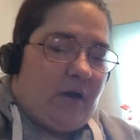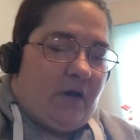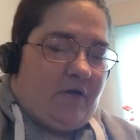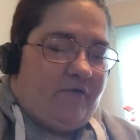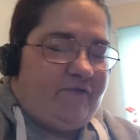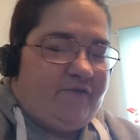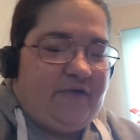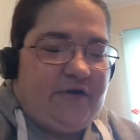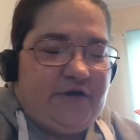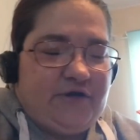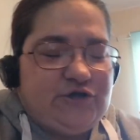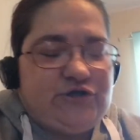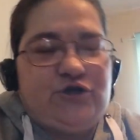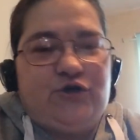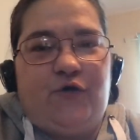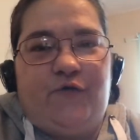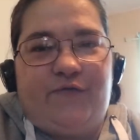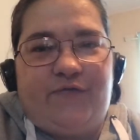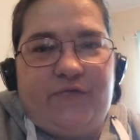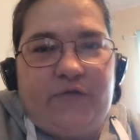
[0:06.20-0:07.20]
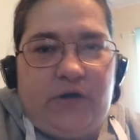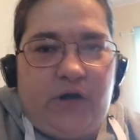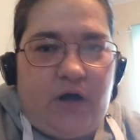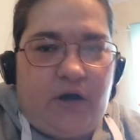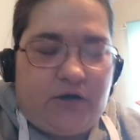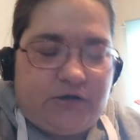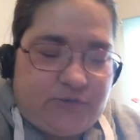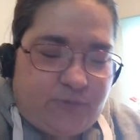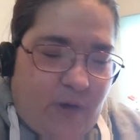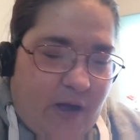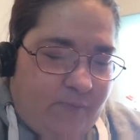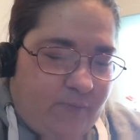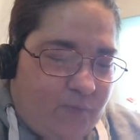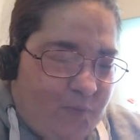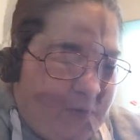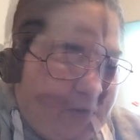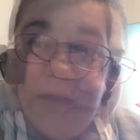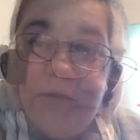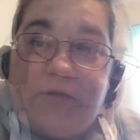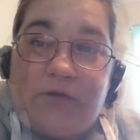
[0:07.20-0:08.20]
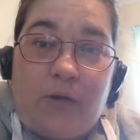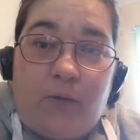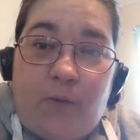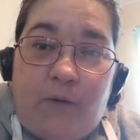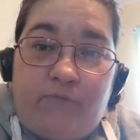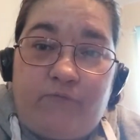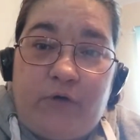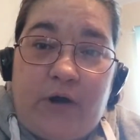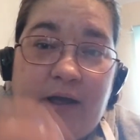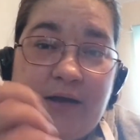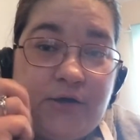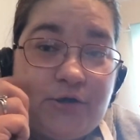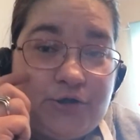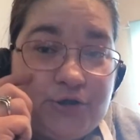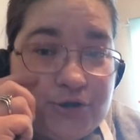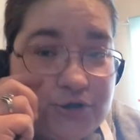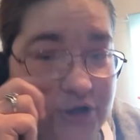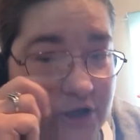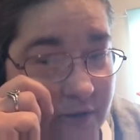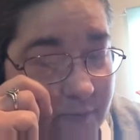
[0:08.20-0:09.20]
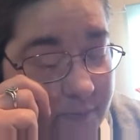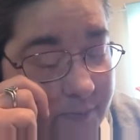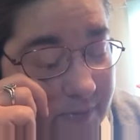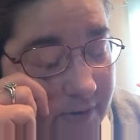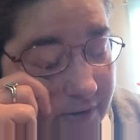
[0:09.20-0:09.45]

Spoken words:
I finished off the last one with ending one relationship